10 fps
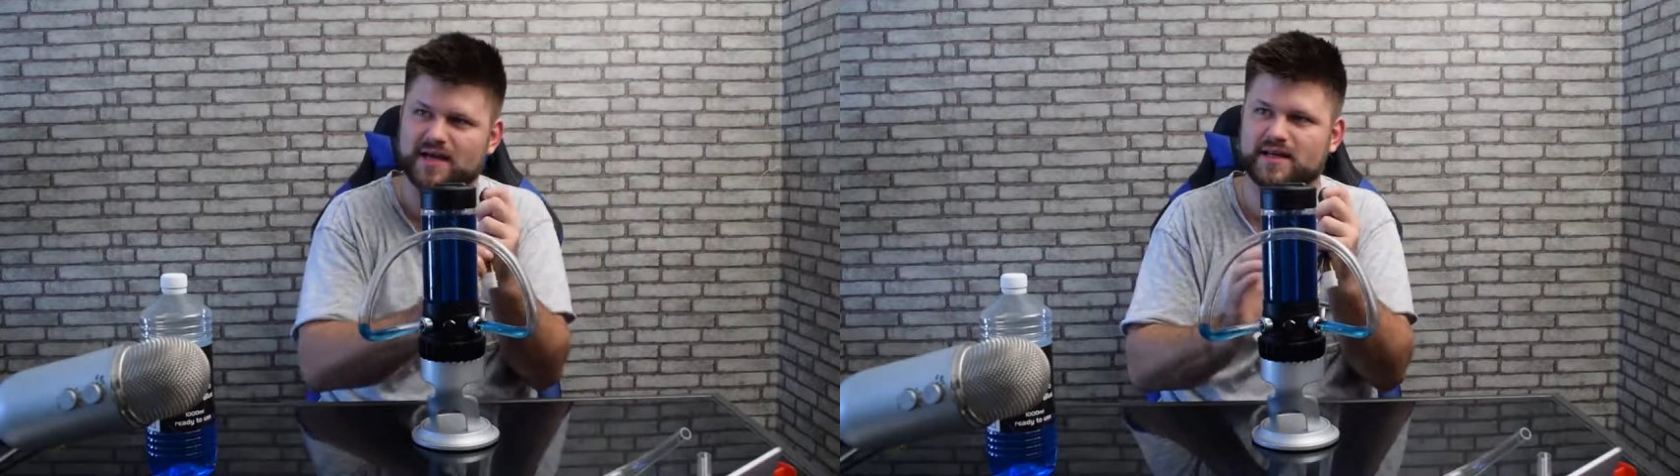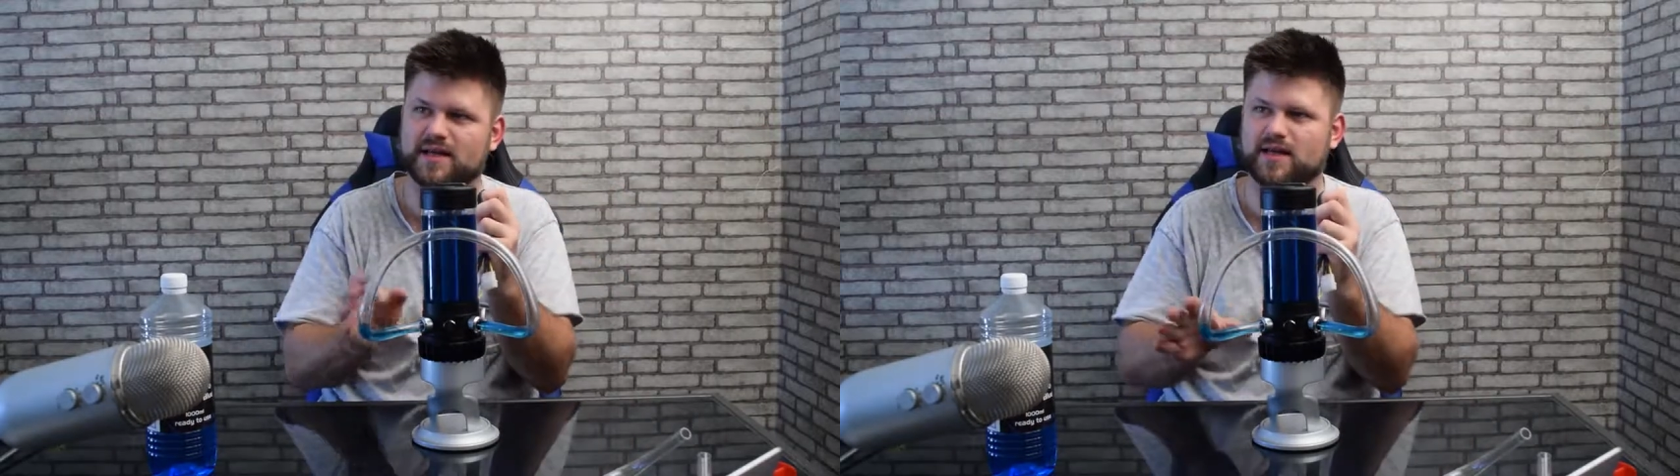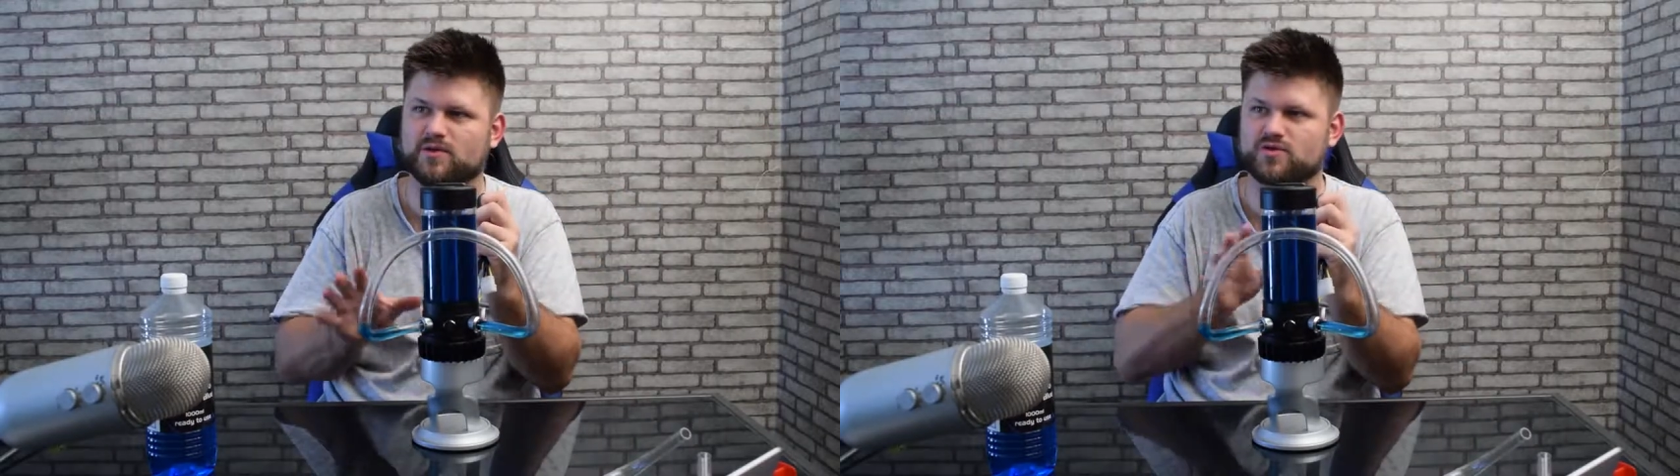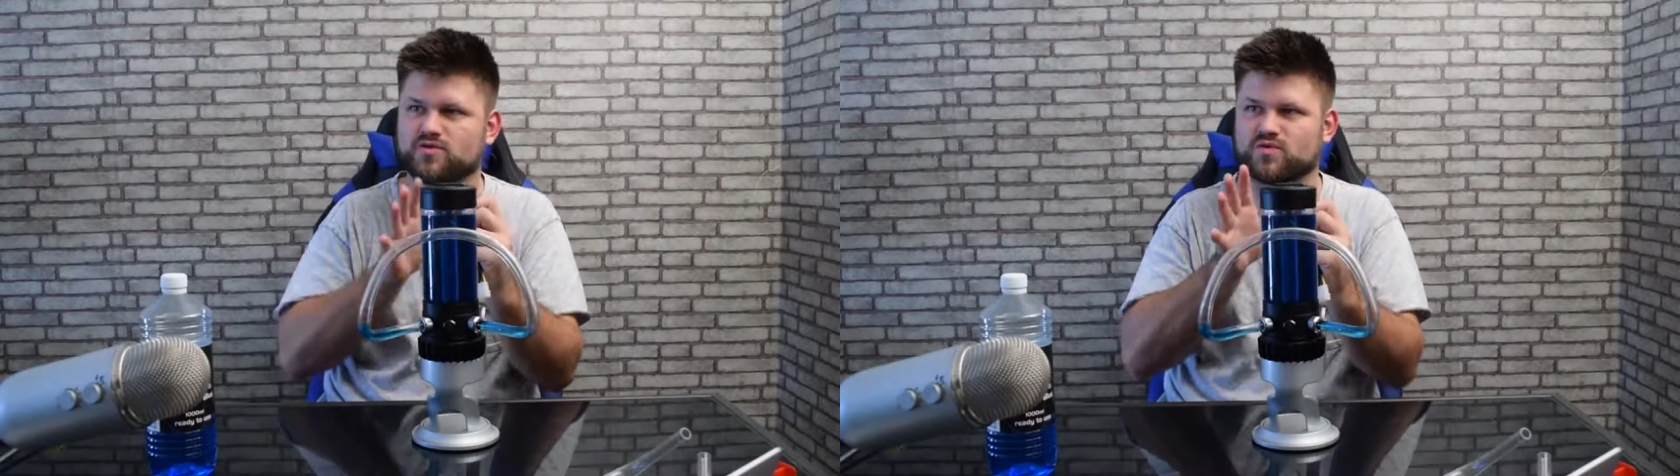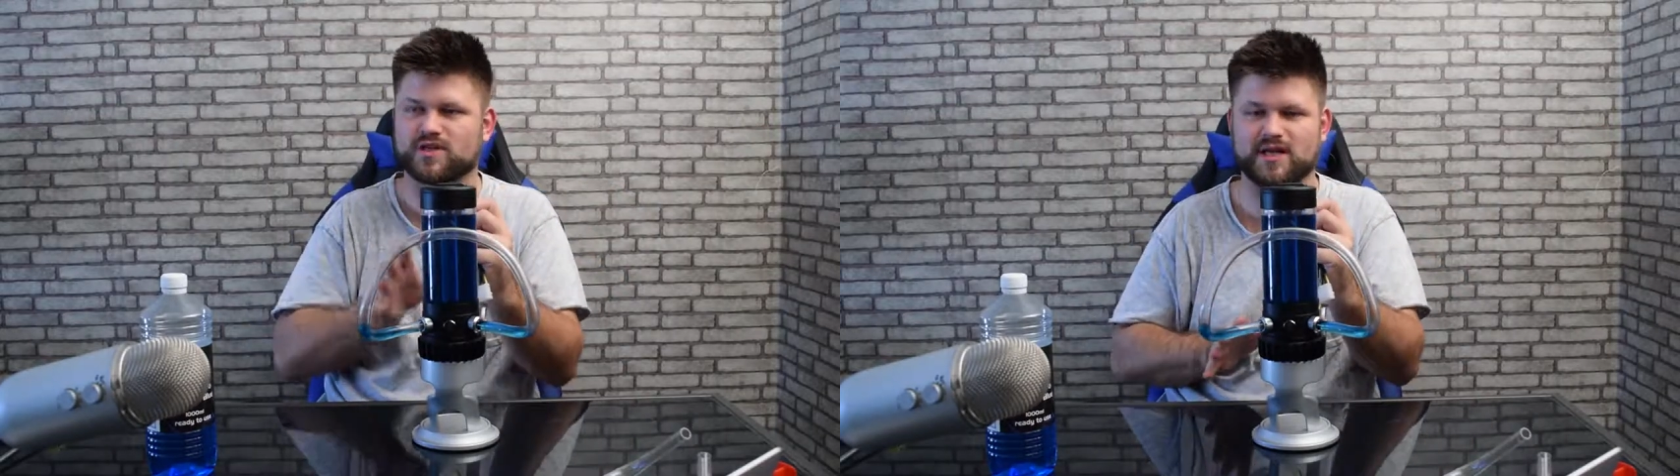it, it looks
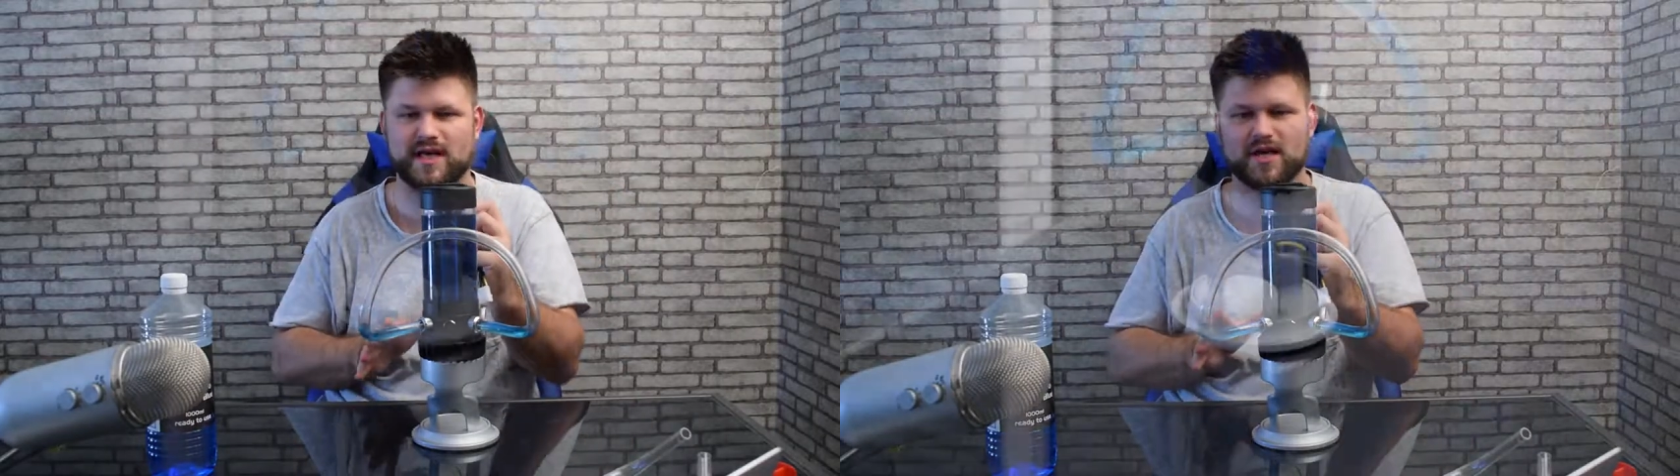really,